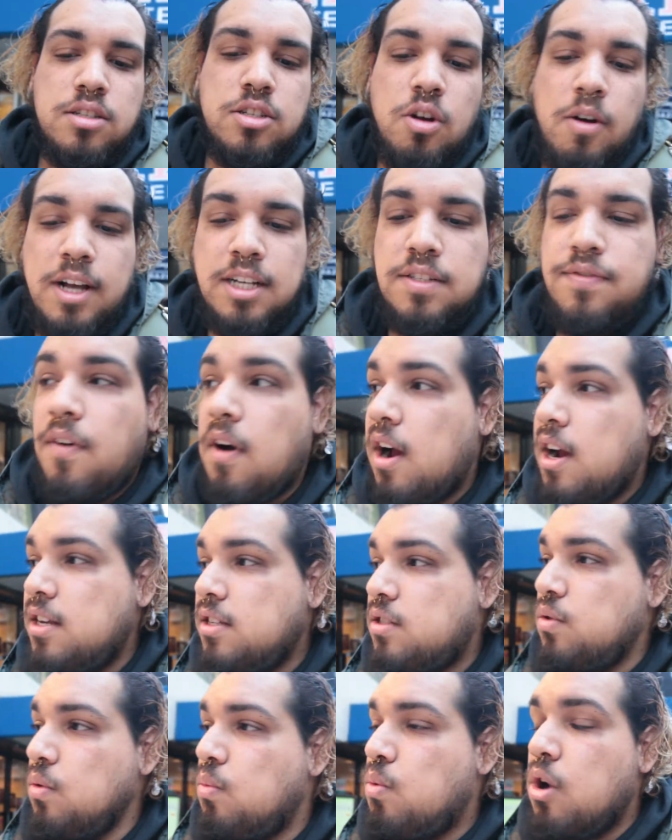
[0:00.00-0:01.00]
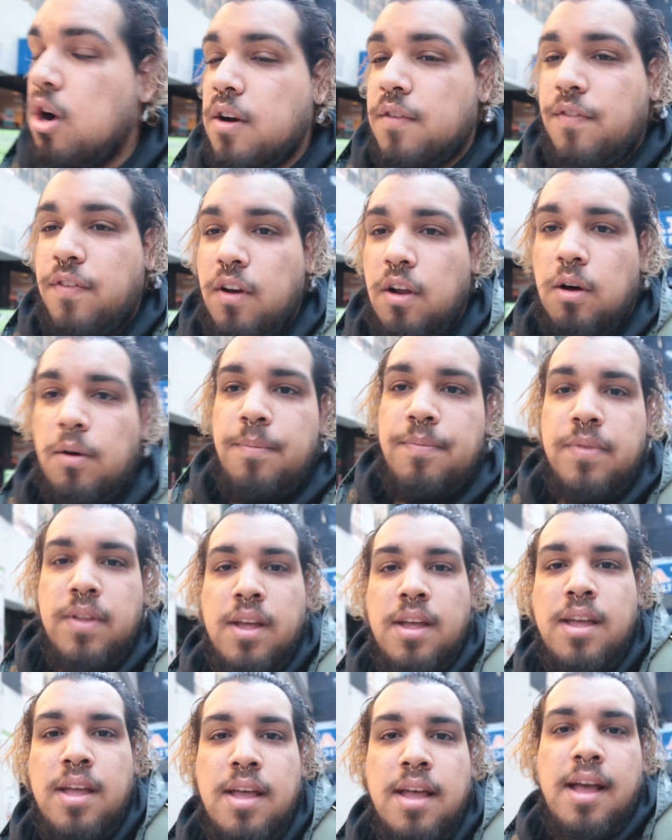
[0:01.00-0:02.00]
So as far as workflow,
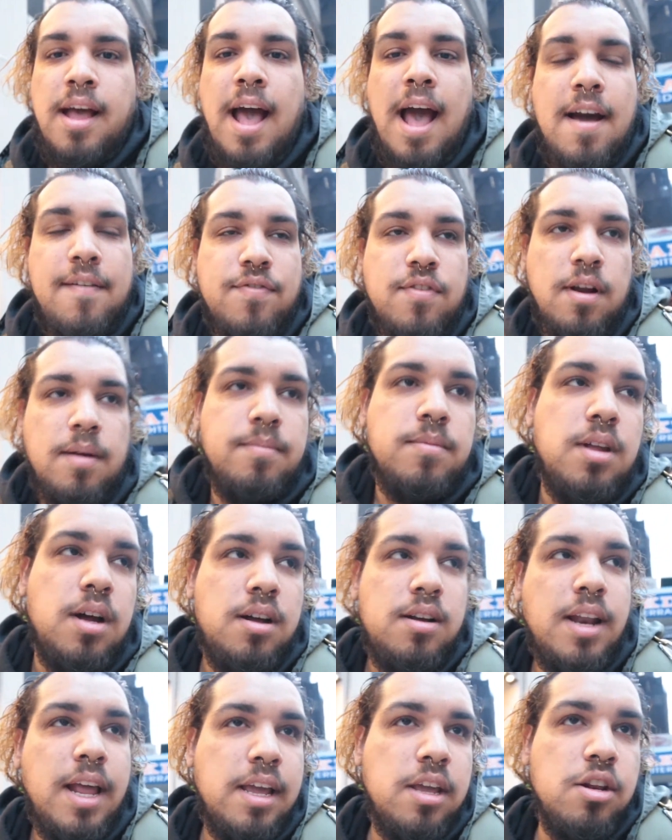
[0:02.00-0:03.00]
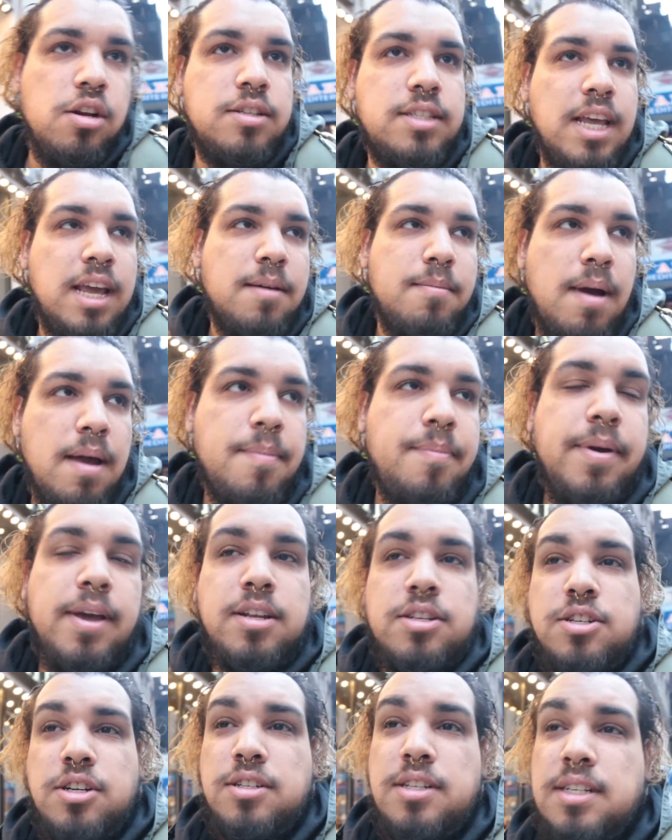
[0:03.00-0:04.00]
after I'm done, like, you know, taking my
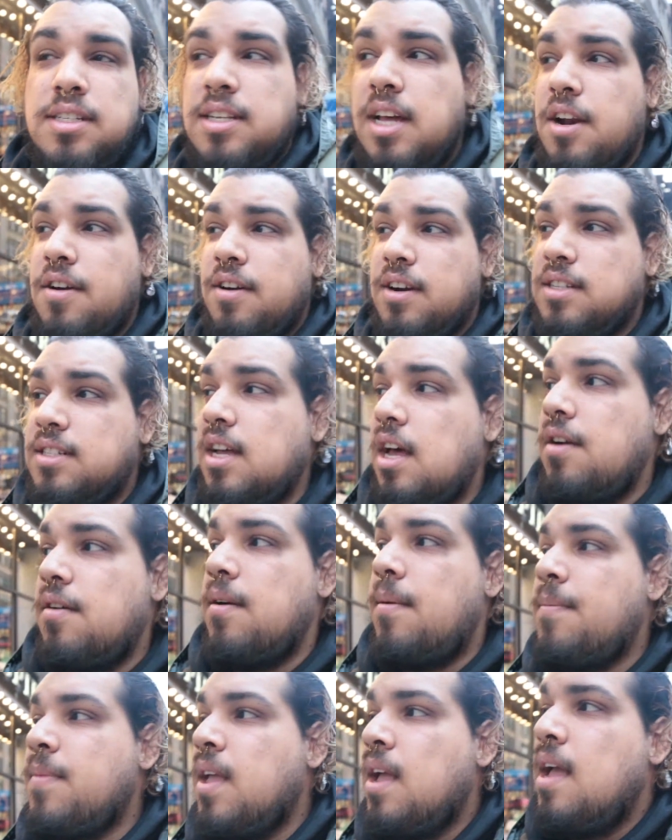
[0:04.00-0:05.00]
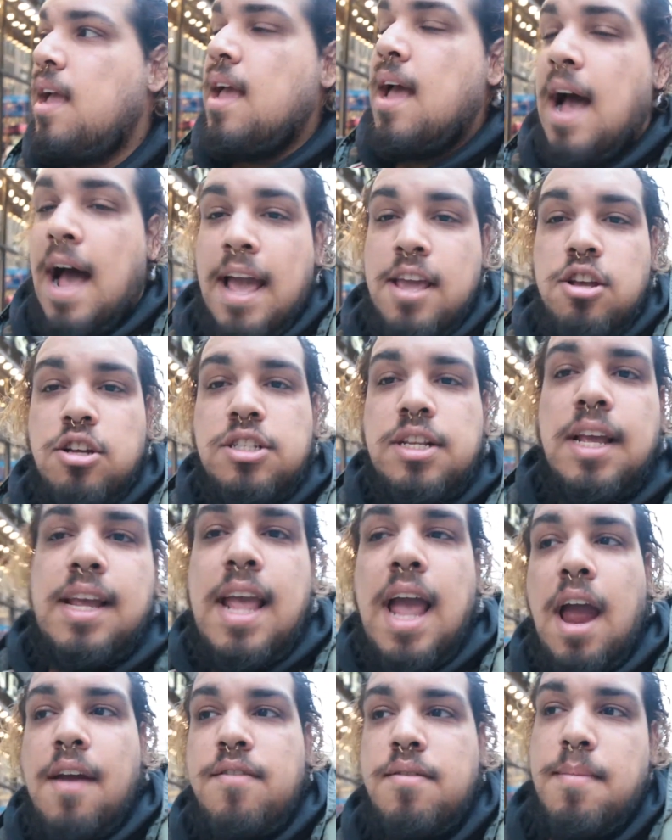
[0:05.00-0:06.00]
pictures, etc., etc., I usually
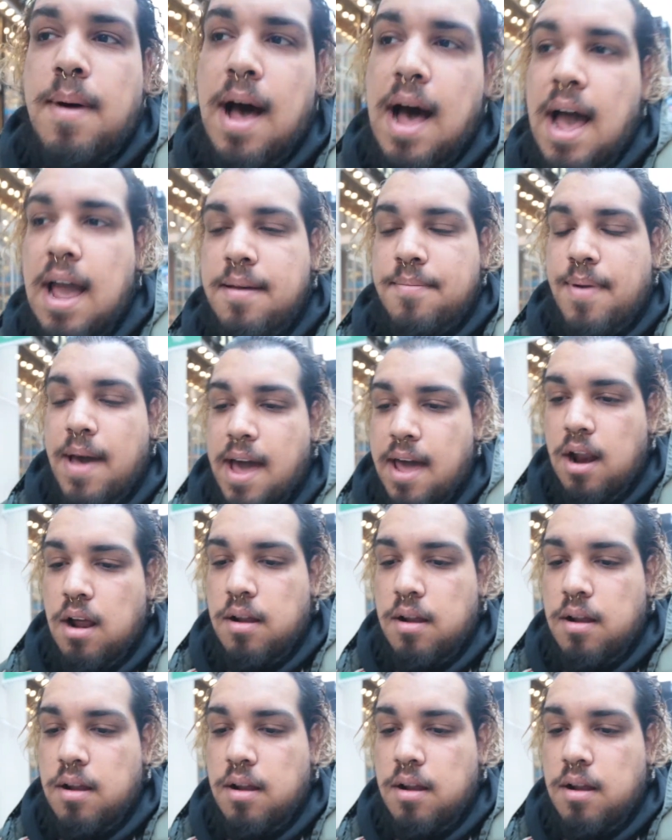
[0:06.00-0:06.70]
carry my iPad